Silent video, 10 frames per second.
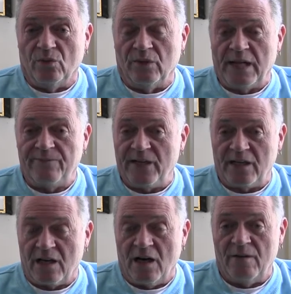left
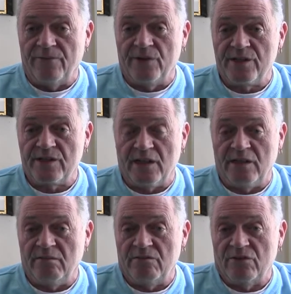that conference
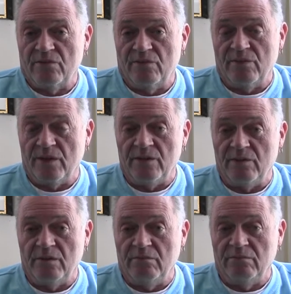and
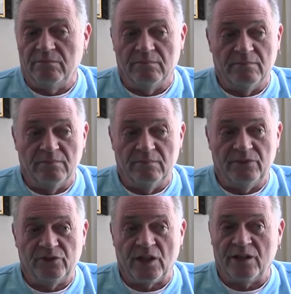and
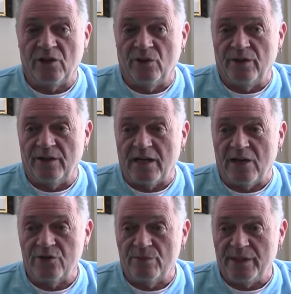started going to the
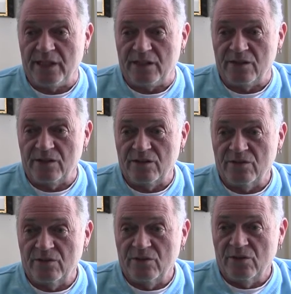council meetings.
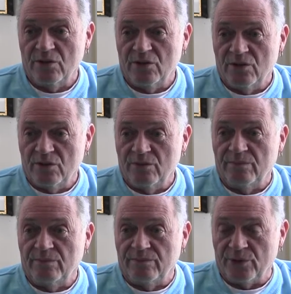
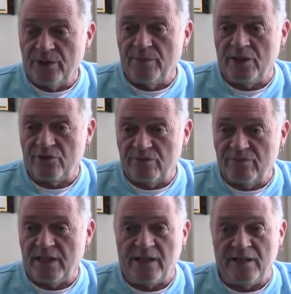Pretty much
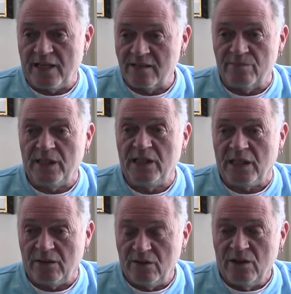that next
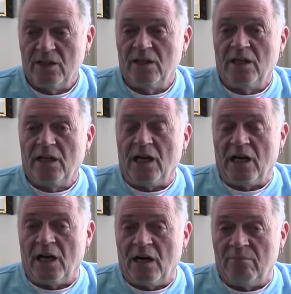meeting.
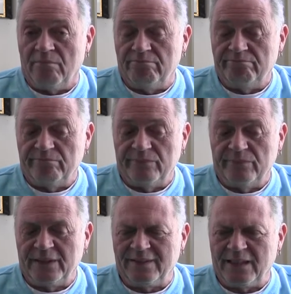Um,
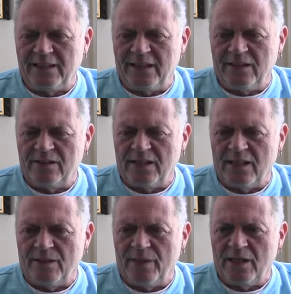is that the is
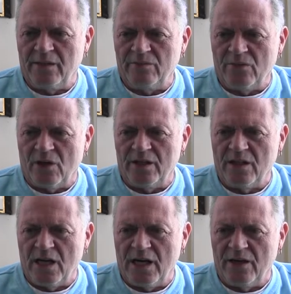that am I
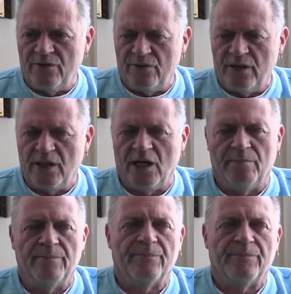online? Yeah.